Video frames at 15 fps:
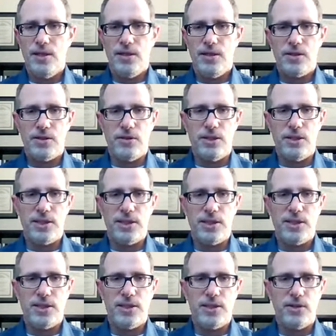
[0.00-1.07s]
So let's
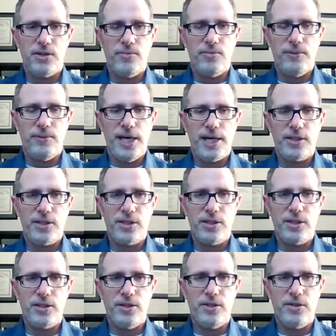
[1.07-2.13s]
go back to
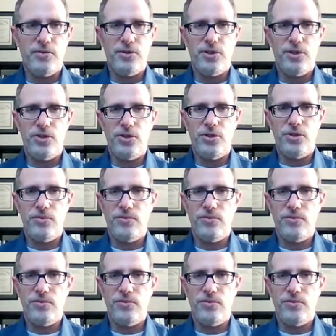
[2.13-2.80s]
YouTube